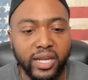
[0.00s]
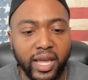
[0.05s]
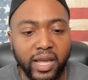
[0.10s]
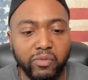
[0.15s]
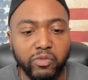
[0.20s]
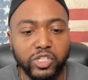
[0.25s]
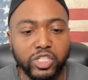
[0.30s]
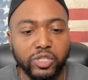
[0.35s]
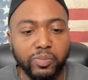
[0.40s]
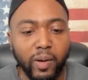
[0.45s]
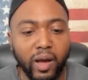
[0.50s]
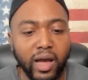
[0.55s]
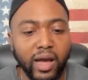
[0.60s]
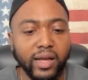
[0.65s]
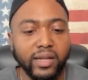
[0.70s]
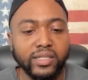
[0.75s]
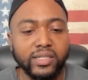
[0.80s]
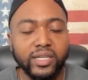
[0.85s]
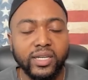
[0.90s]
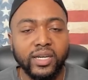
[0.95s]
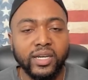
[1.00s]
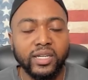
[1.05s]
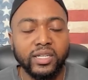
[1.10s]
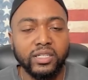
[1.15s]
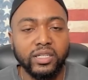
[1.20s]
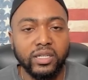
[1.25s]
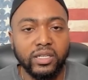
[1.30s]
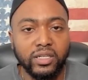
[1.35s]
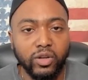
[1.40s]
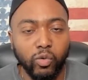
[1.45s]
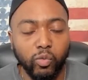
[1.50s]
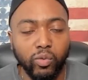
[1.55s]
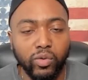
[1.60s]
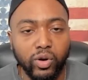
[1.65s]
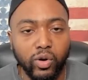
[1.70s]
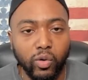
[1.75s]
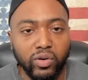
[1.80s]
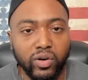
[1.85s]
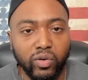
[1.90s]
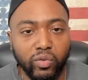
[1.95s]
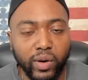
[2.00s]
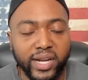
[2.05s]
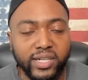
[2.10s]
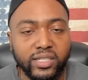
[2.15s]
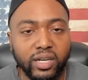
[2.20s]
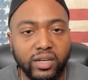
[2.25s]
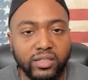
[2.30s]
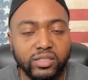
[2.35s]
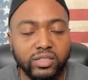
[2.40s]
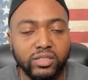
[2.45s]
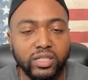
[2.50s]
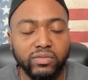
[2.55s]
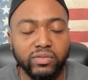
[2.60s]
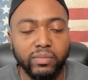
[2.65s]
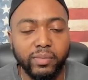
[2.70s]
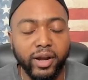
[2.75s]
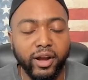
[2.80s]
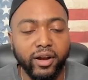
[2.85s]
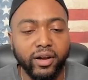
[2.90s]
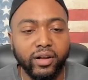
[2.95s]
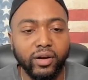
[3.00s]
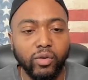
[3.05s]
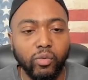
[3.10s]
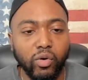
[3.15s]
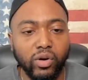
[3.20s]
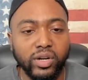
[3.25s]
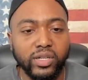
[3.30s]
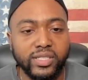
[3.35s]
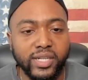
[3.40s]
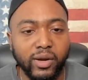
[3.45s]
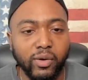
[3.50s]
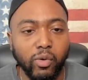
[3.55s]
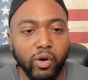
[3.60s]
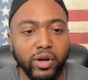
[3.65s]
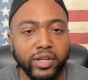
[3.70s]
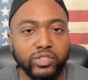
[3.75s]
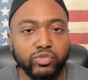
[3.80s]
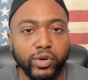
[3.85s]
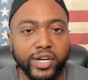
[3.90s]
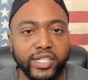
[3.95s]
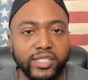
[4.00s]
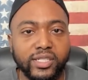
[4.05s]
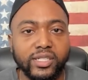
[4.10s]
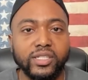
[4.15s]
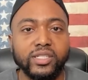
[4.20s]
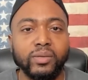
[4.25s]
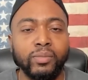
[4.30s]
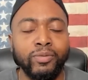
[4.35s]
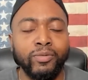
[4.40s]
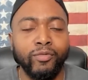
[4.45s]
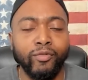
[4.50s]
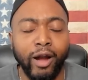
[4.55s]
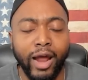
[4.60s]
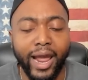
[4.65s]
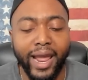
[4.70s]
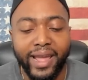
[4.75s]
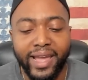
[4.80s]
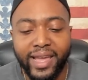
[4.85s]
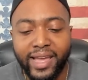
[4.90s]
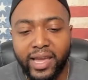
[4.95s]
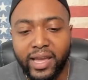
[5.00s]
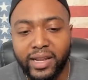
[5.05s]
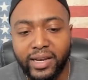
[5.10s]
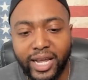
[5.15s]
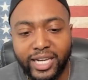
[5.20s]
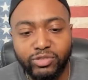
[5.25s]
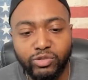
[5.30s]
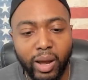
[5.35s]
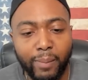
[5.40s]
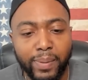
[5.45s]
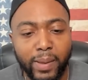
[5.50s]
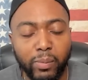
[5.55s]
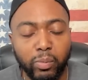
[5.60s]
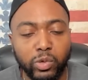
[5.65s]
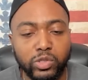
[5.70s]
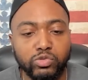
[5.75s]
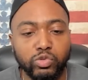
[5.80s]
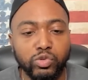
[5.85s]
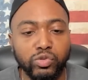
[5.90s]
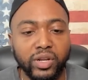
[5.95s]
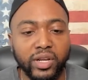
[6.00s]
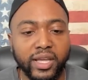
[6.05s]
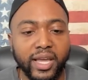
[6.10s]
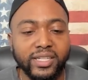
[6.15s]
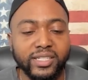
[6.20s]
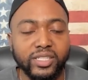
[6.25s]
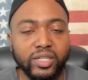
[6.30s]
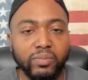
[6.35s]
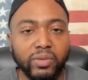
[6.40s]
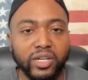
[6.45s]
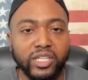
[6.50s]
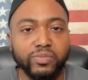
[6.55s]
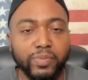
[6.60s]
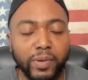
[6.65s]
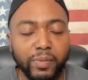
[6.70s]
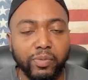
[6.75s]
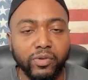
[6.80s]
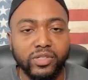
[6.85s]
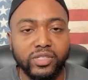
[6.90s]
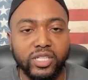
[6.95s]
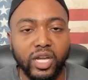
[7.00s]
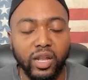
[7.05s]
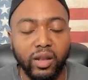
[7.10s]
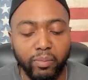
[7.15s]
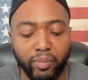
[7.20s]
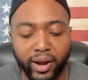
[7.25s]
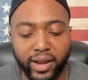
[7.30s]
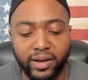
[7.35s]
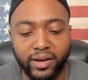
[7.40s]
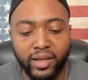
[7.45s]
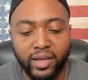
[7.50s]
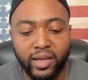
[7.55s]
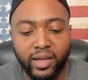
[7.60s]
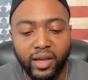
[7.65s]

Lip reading: in response, the race hustles of America want to say, well, it's racism, right? That's why people was rooting against them, because people are celebrating.